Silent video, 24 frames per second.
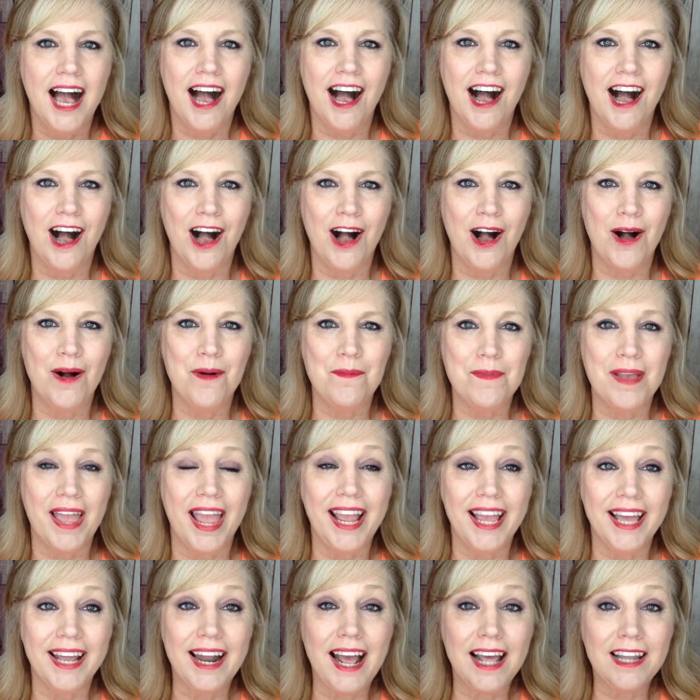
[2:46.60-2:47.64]
And
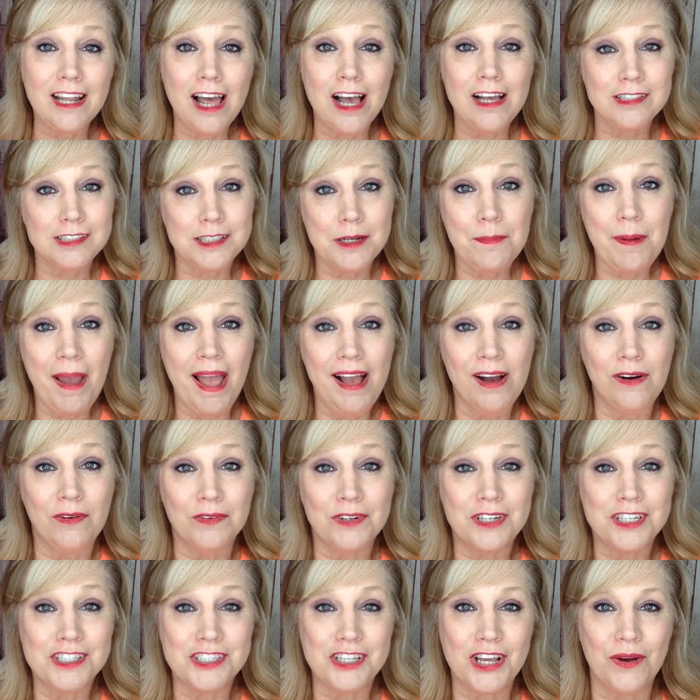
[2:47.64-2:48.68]
I lost a
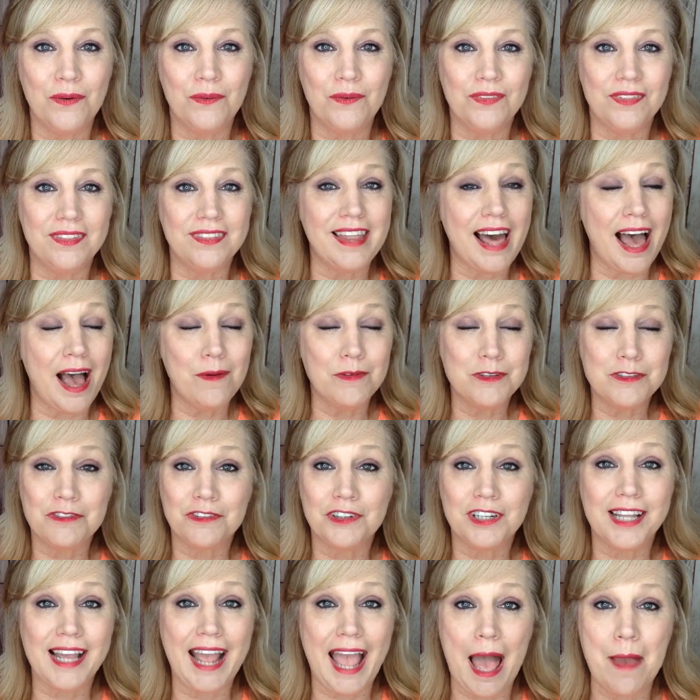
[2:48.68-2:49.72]
pound. So I was
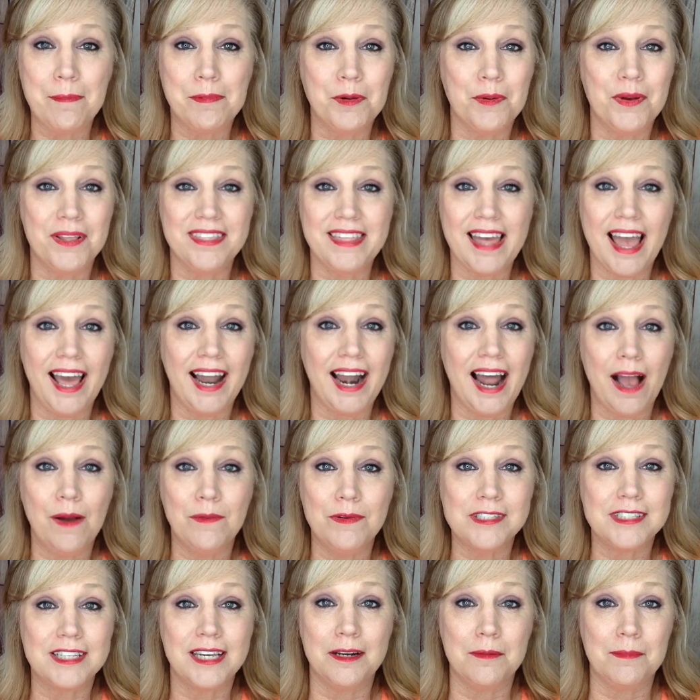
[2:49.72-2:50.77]
really happy with that. I
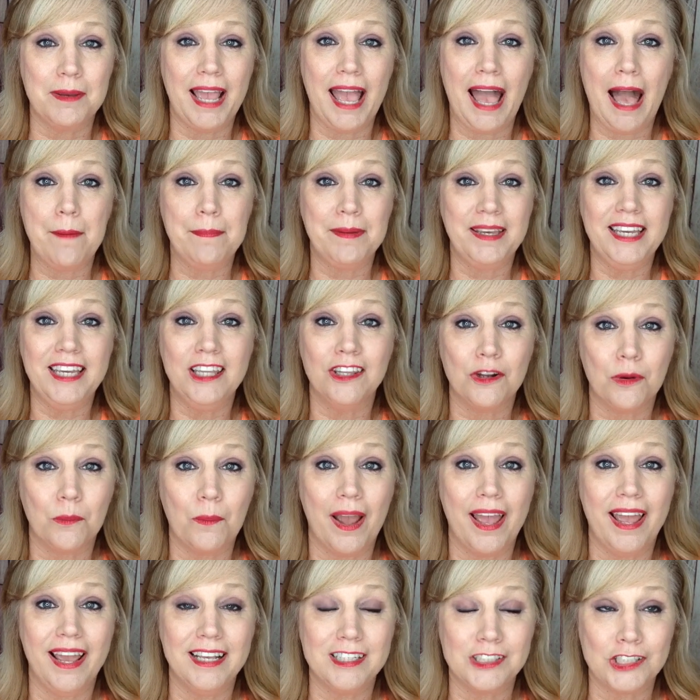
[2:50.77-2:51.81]
was going to be happy either
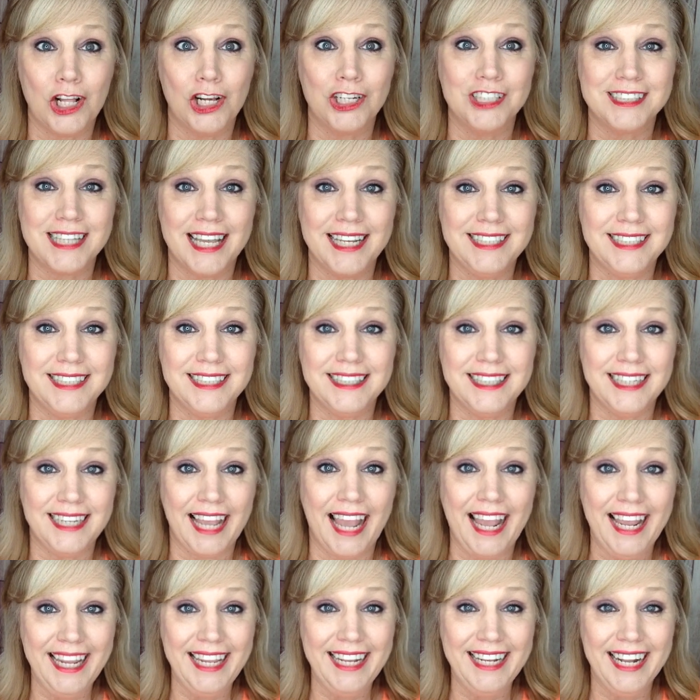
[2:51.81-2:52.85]
way as long as I didn't
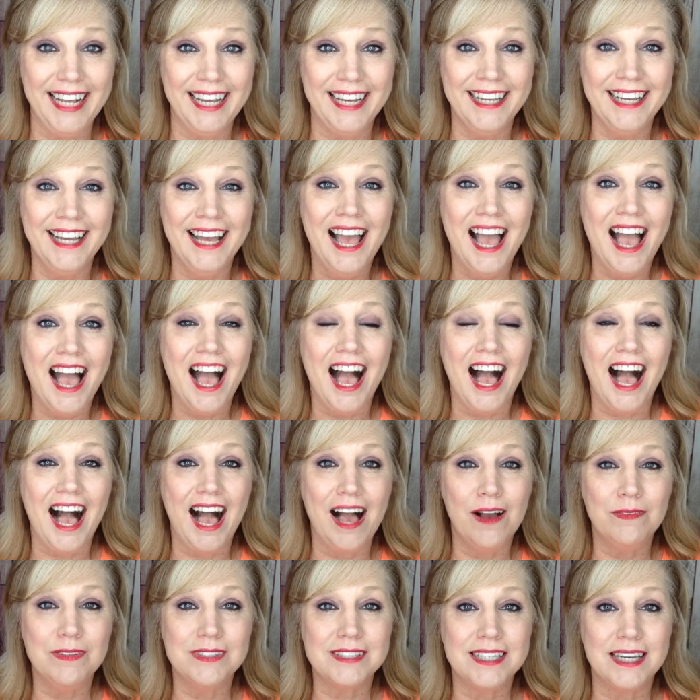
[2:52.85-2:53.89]
gain.
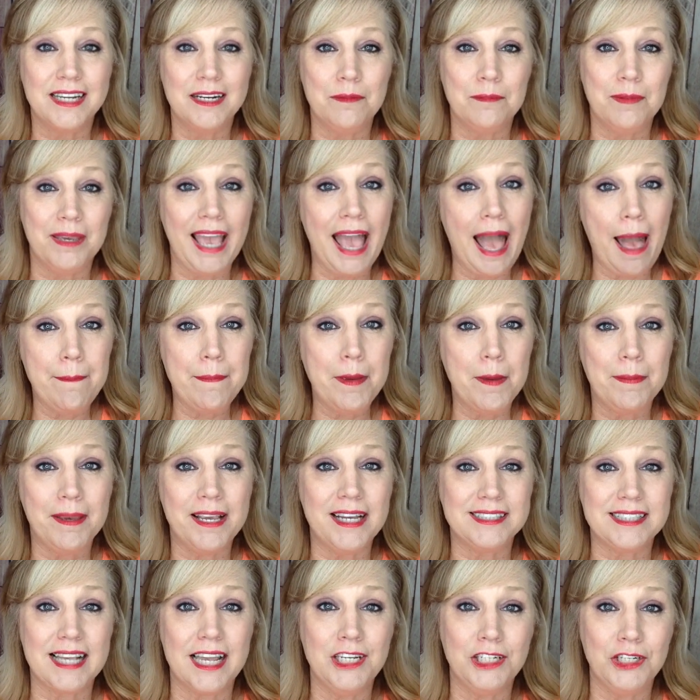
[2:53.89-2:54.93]
I was going to be happy
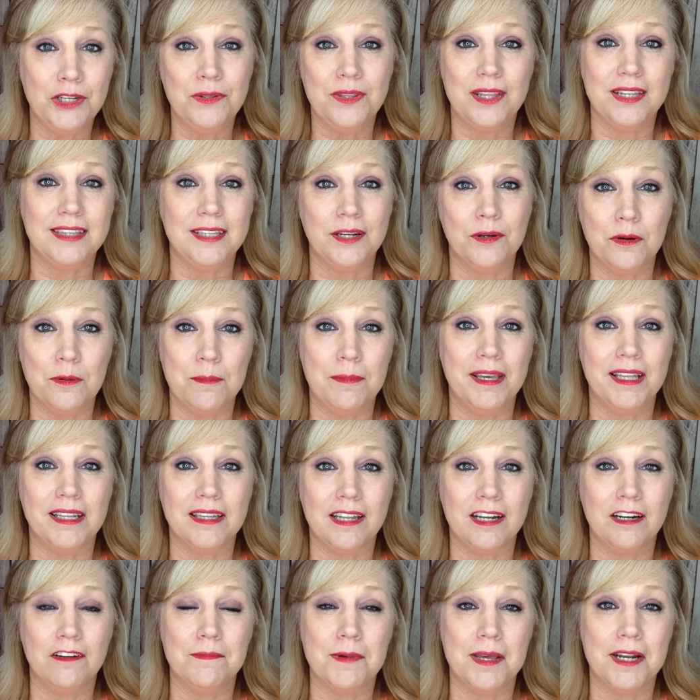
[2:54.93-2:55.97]
because I knew that there would be a
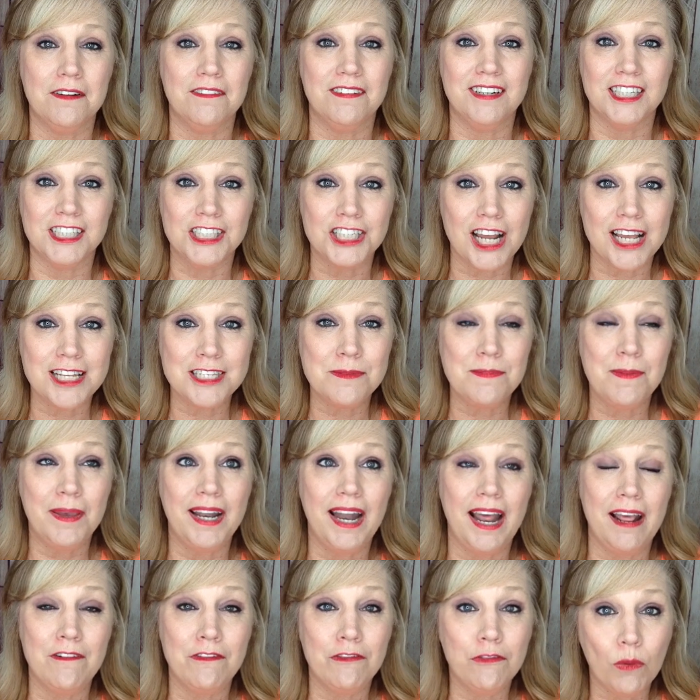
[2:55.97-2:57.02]
little bit of an
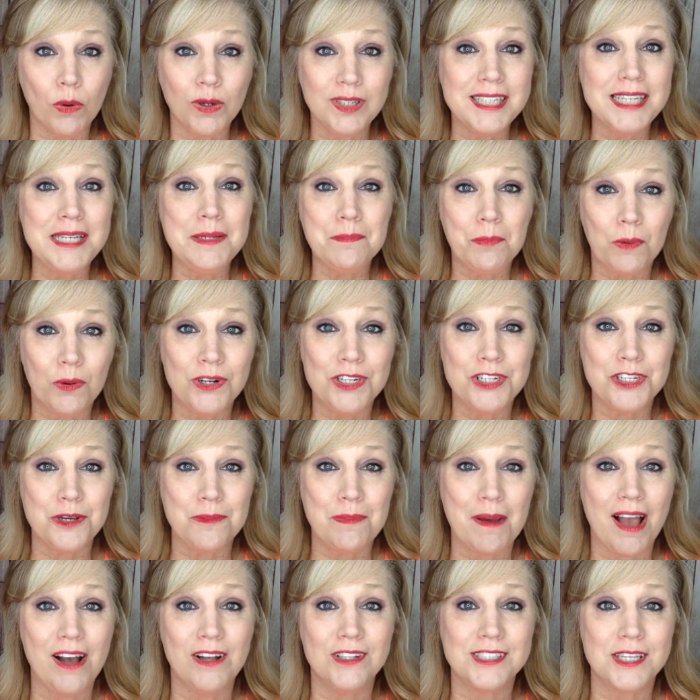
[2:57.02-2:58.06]
adjustment, and 14.2
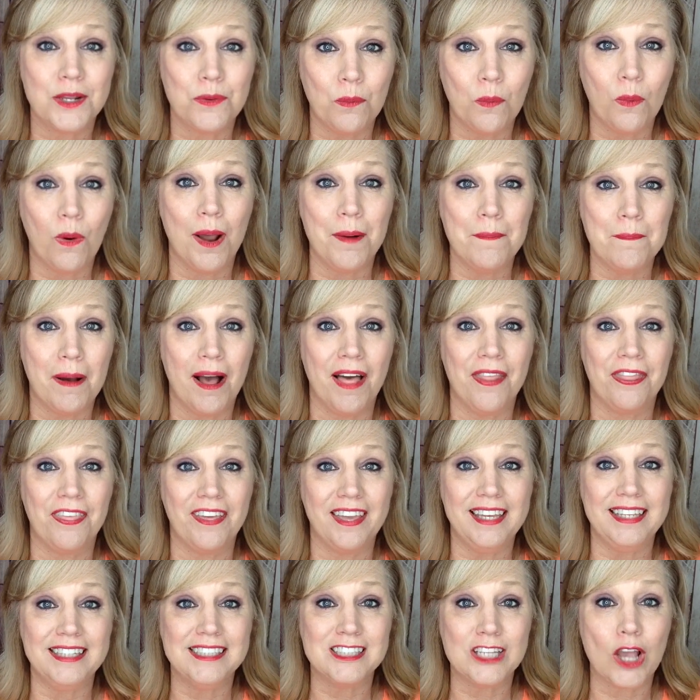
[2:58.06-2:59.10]
pounds in 1 month
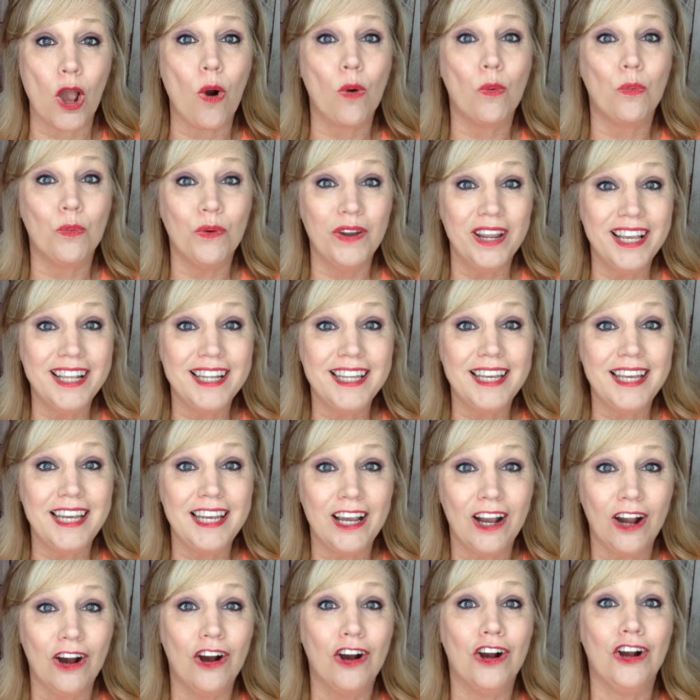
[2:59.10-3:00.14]
is
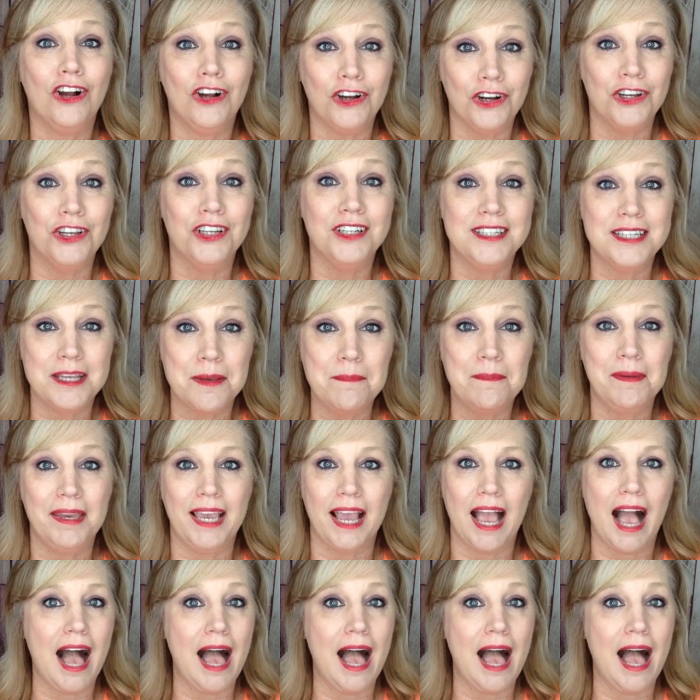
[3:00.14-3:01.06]
really good to me.